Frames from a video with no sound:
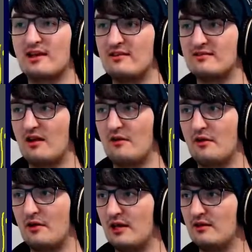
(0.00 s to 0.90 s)
case scenario
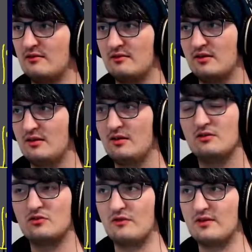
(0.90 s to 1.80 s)
here.
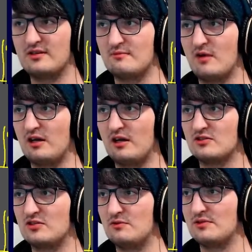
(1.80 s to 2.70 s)
So this is
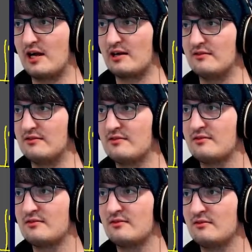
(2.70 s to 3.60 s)
-2
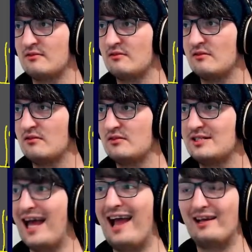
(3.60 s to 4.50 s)
seconds,
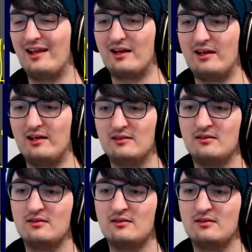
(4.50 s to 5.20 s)
technically.